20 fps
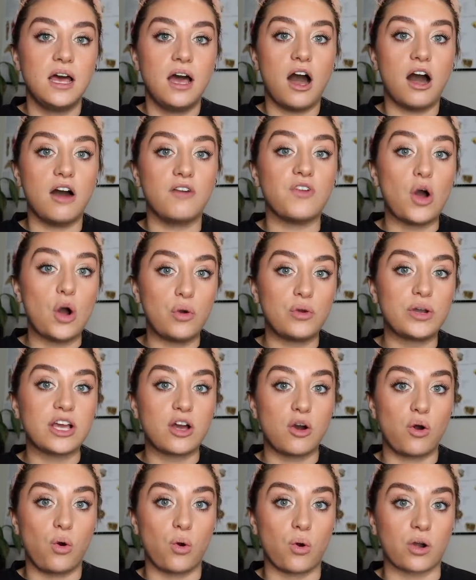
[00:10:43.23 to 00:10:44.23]
of owning
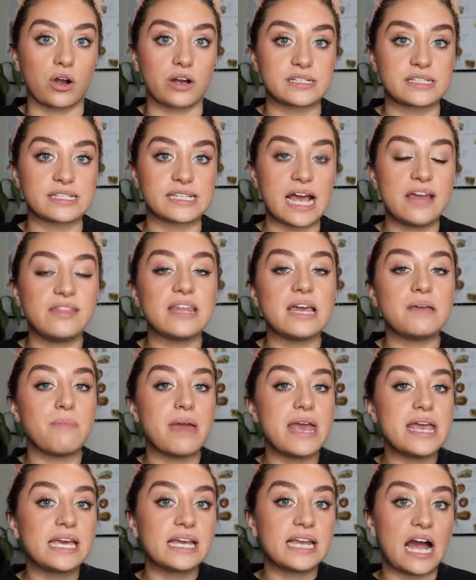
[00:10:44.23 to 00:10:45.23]
a horse and they
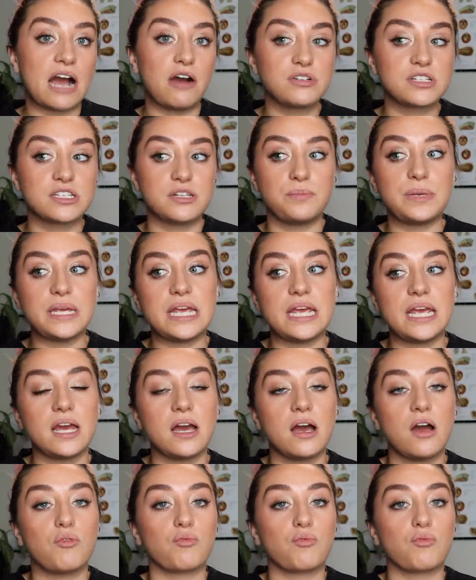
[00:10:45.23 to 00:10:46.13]
make it out to be